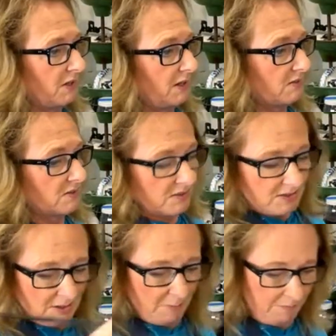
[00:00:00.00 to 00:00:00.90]

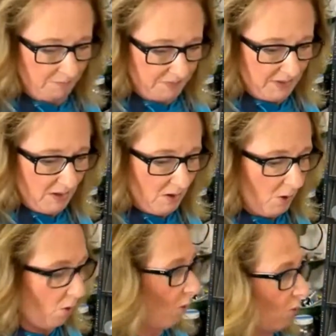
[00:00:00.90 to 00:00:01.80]
It's
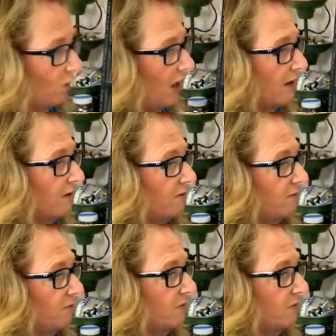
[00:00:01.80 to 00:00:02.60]
a whole lot of